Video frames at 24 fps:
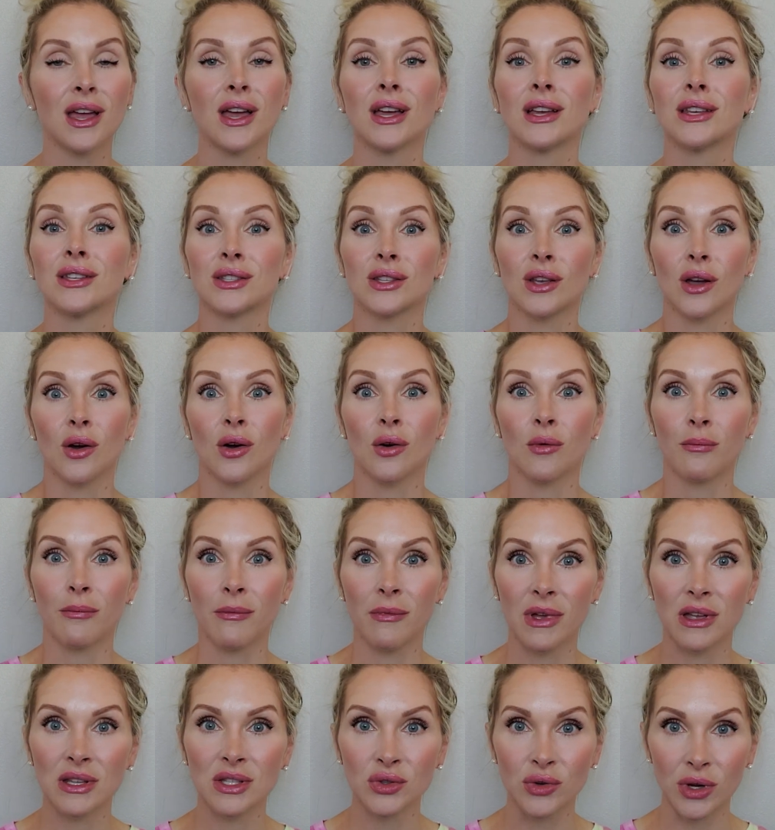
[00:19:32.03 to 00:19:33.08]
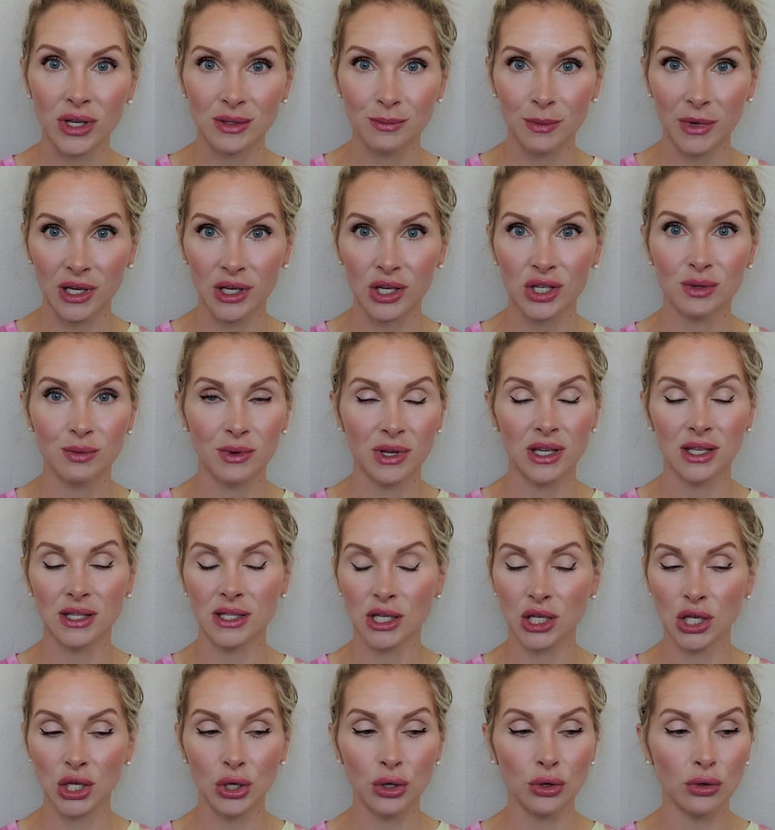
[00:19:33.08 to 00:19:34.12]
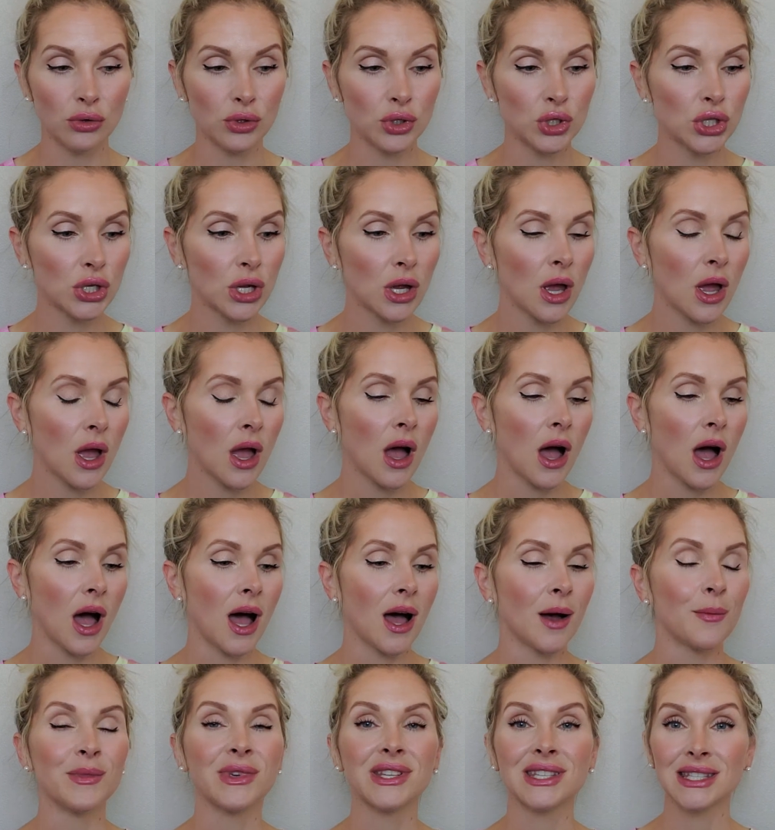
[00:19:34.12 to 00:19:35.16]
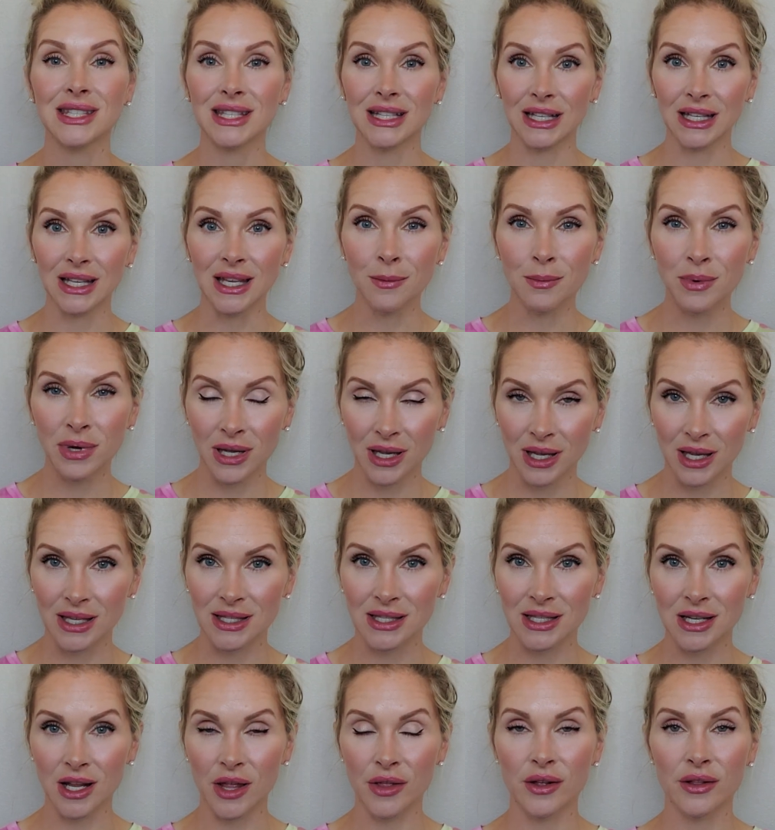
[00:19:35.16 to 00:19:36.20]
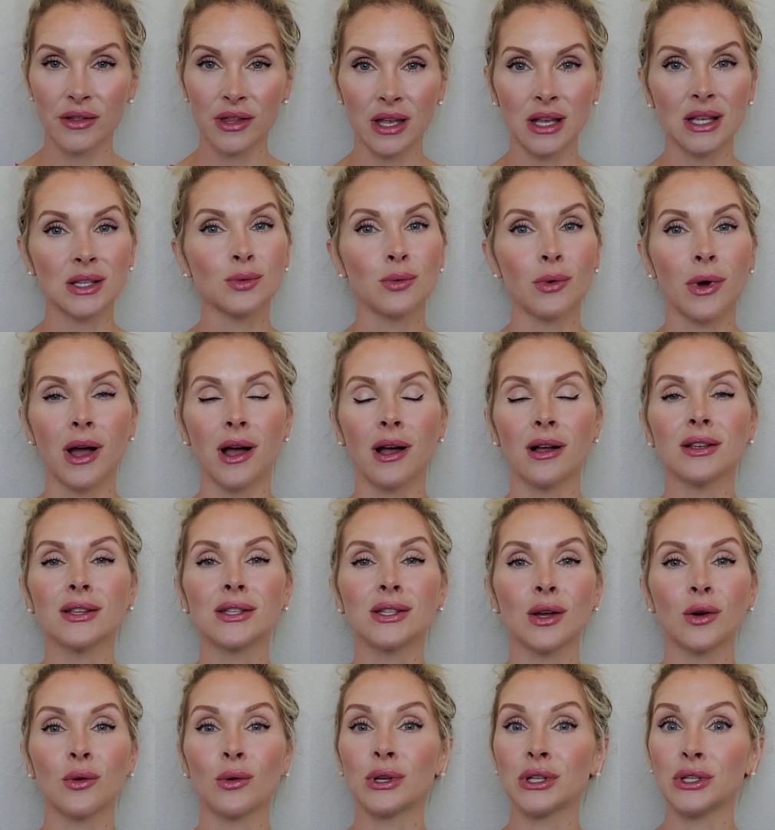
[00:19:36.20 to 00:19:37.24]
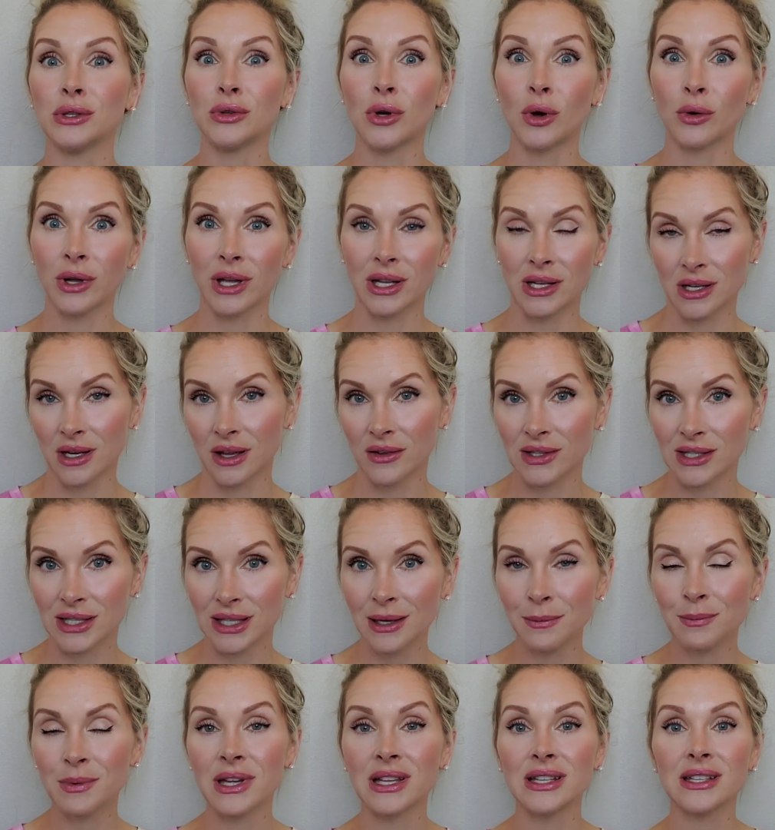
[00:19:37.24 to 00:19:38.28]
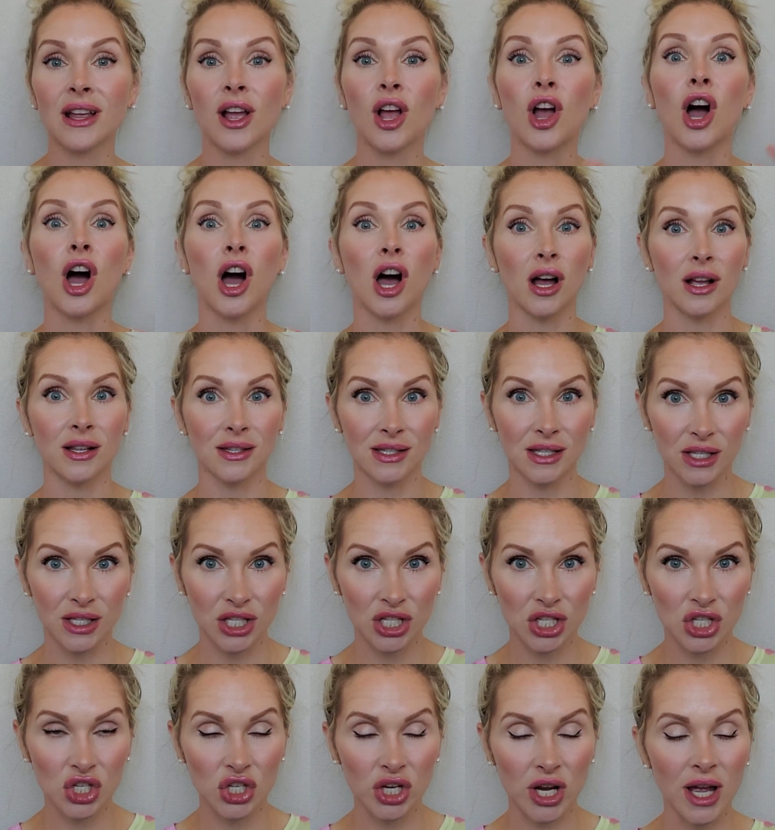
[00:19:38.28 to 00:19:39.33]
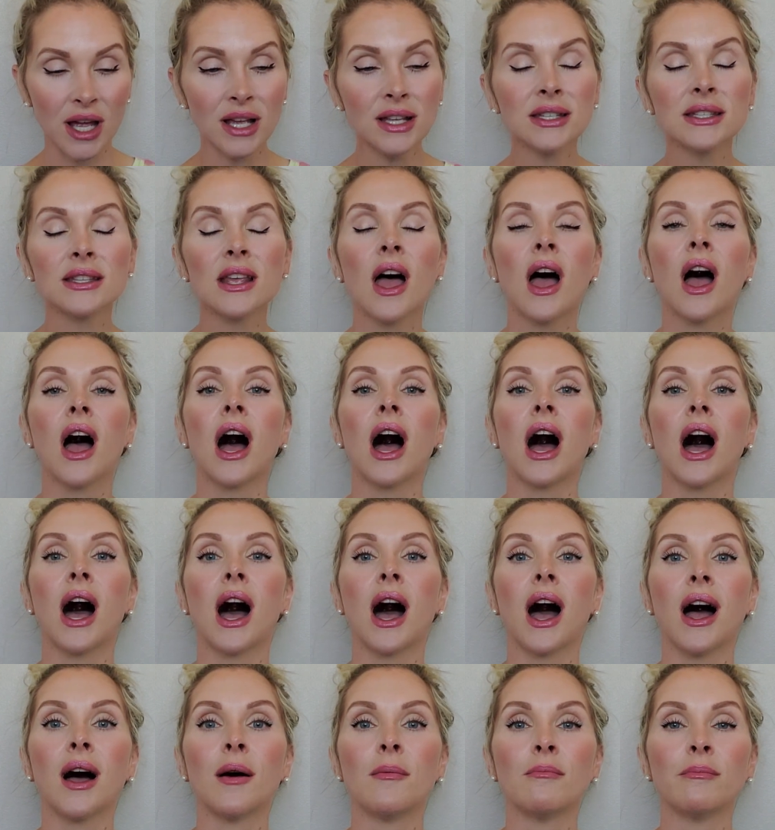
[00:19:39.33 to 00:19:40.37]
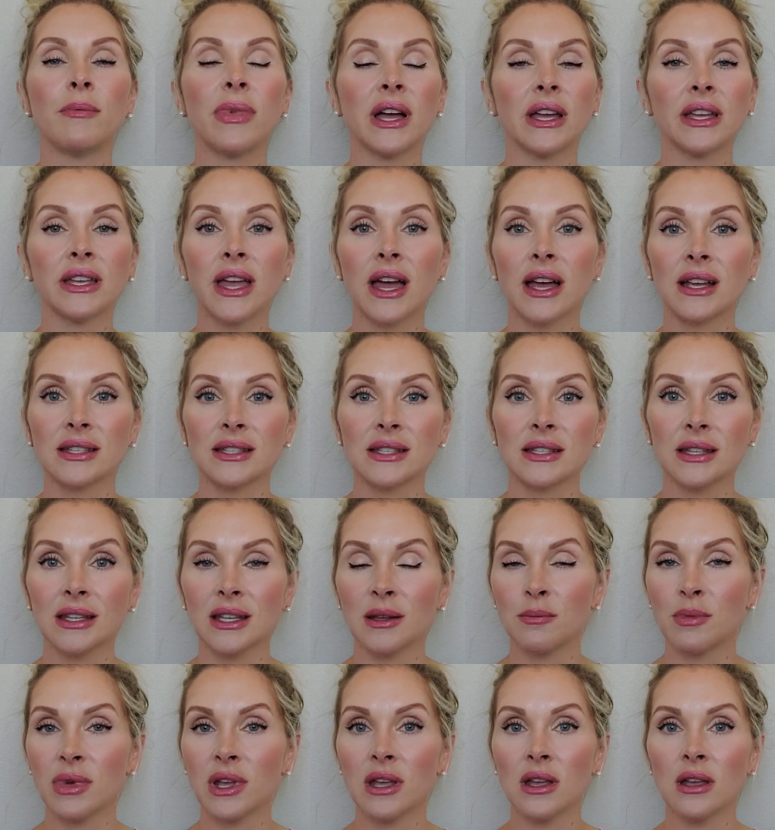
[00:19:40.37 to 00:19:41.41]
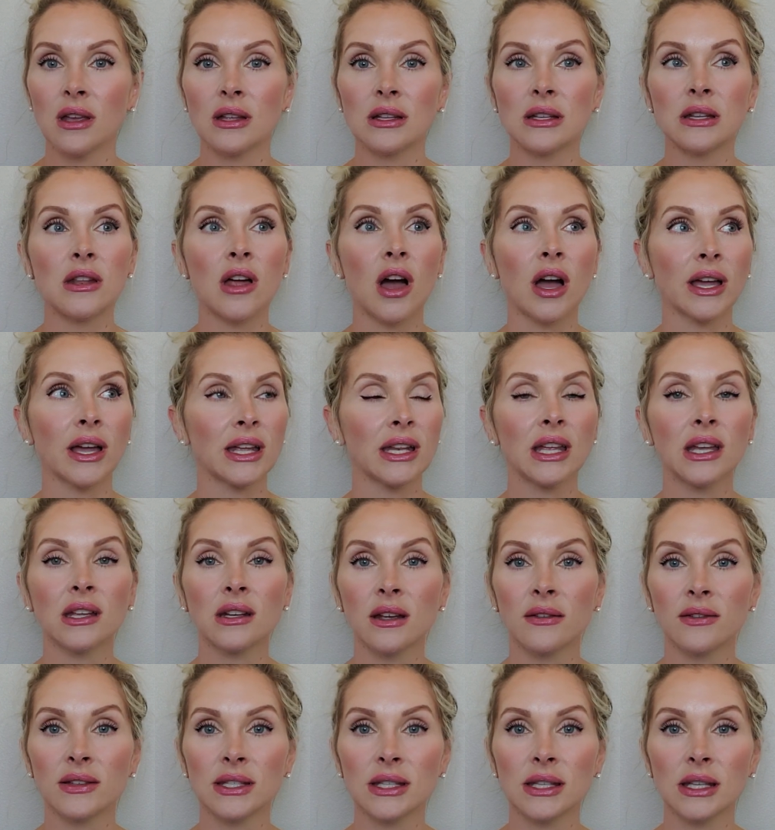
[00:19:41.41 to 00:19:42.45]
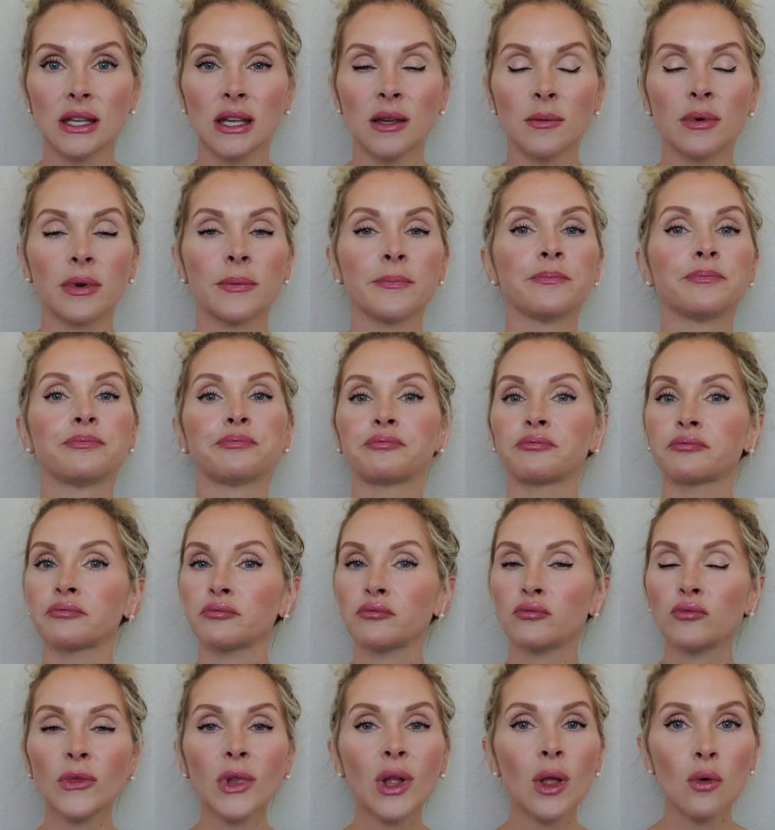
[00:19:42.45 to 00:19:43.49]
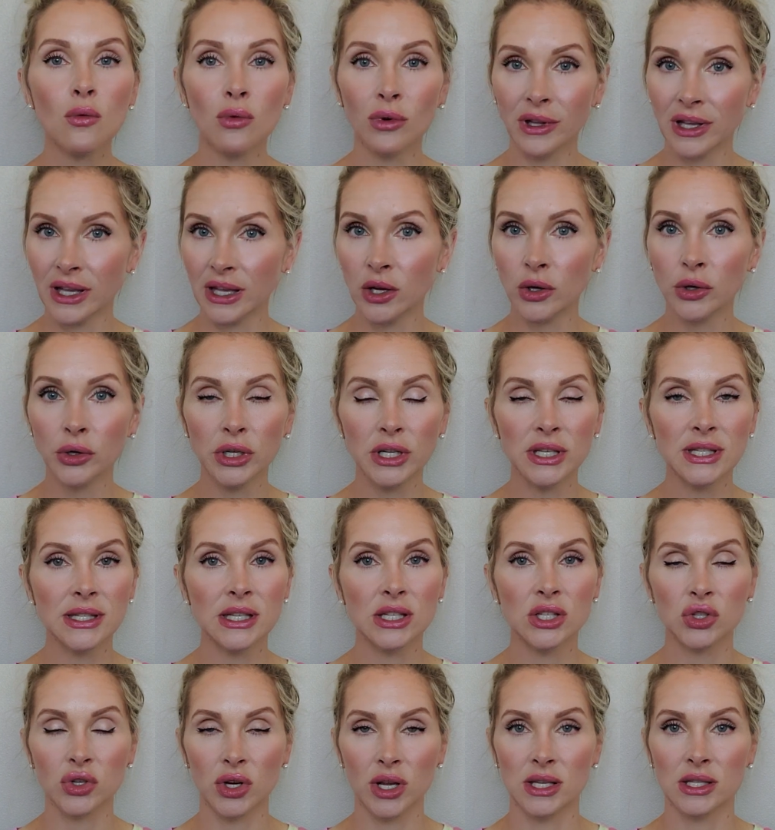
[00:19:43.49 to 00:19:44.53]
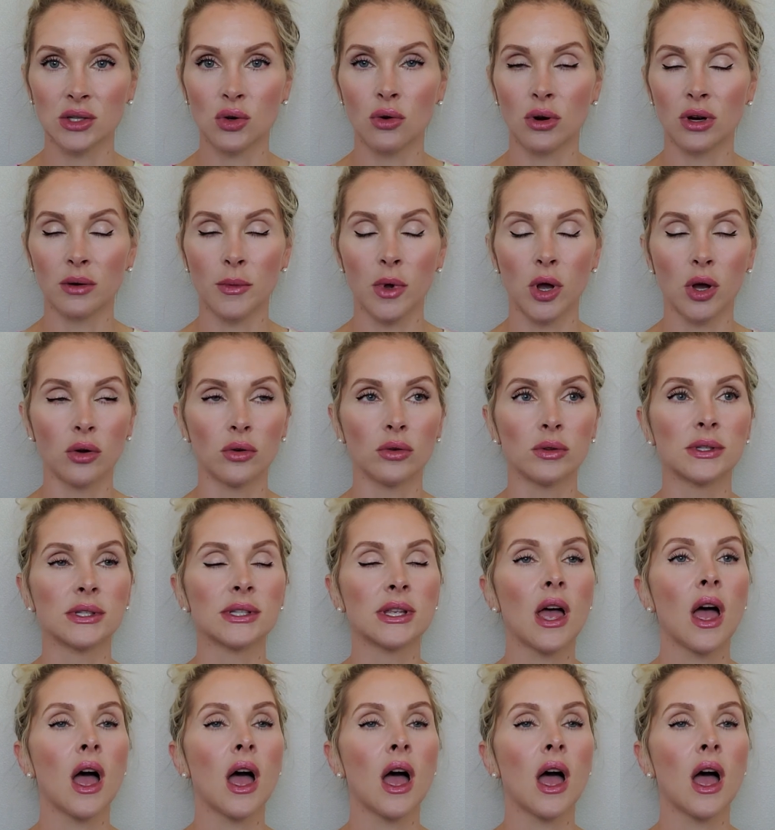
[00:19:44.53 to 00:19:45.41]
So stress management is huge. Sleep is another thing as well. So when you don't get enough sleep, it causes stress. But yes, not getting enough sleep will increase the stress hormones.